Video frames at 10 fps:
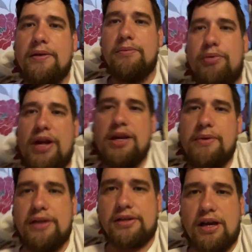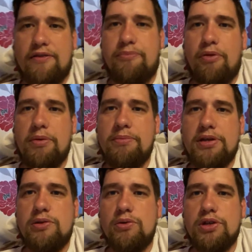But anyways, I've probably
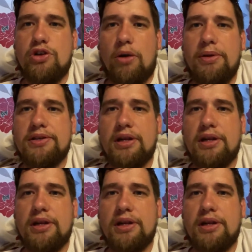missed loads of comments,